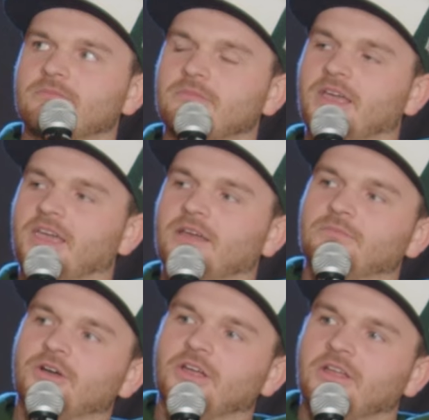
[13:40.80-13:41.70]

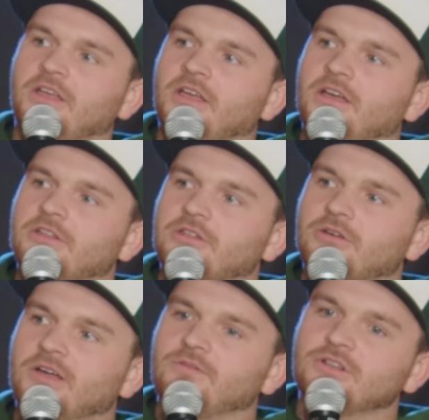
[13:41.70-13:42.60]
Man, but,
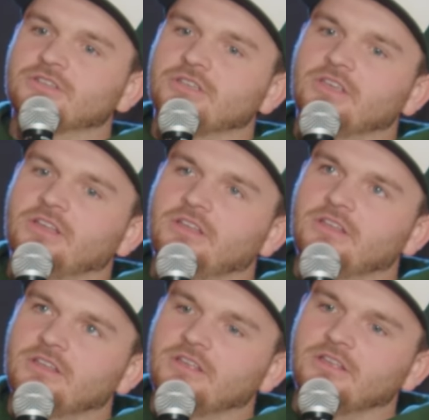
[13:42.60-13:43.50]
so I eventually
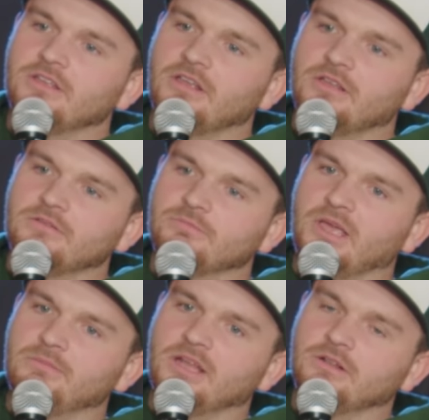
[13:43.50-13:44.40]

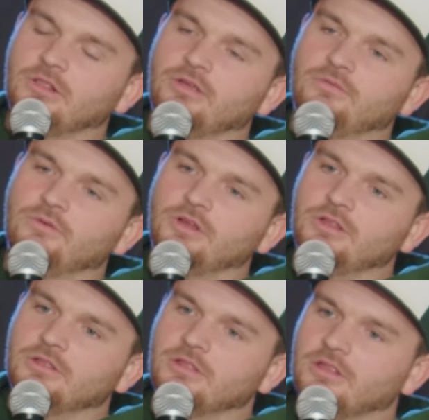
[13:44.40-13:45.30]
made my
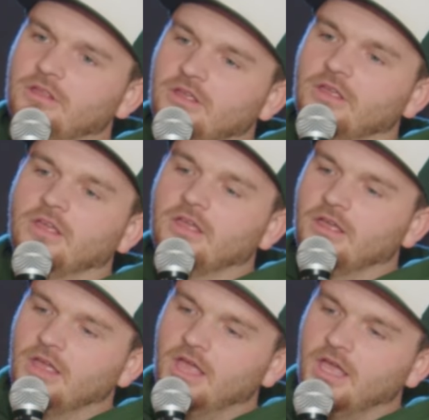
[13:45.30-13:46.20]
deliveries,
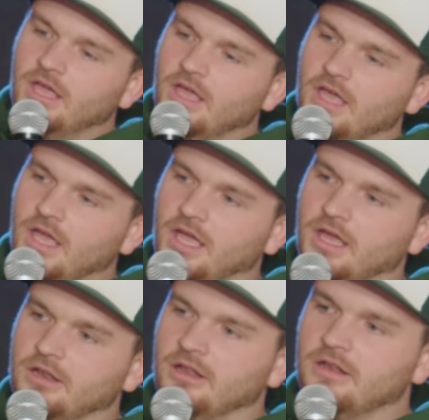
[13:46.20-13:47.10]

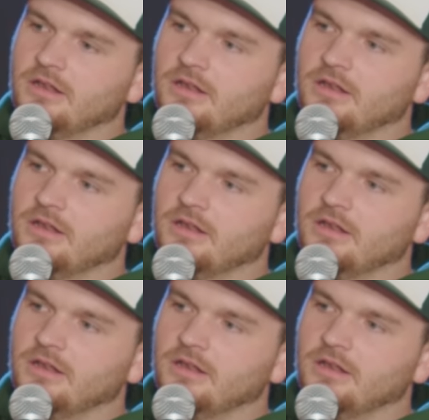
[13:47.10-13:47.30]
and